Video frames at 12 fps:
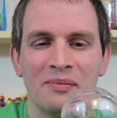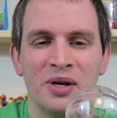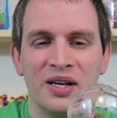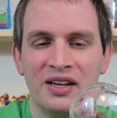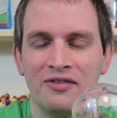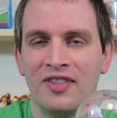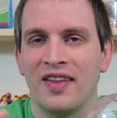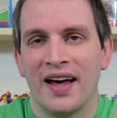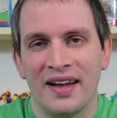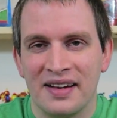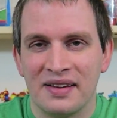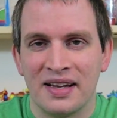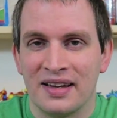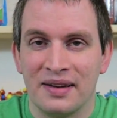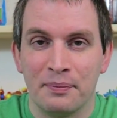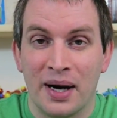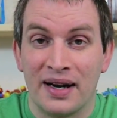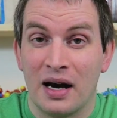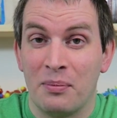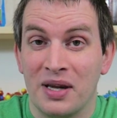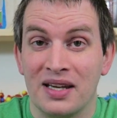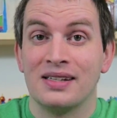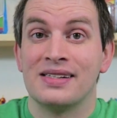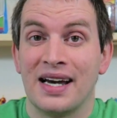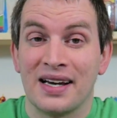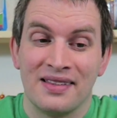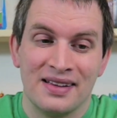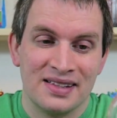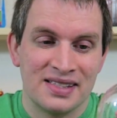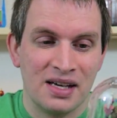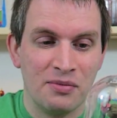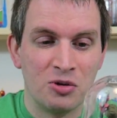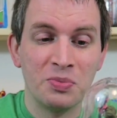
but even then it might not be exactly the same.